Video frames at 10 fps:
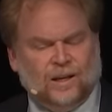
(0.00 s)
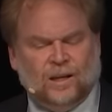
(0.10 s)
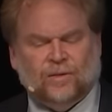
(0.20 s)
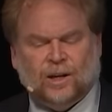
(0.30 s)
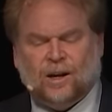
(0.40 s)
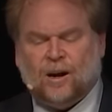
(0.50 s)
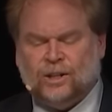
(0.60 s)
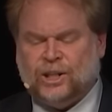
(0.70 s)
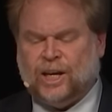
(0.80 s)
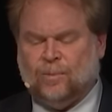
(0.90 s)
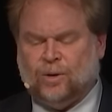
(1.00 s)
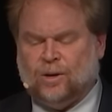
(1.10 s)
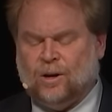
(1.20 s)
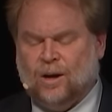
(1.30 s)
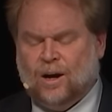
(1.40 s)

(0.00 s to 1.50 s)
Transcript: even in our chamber,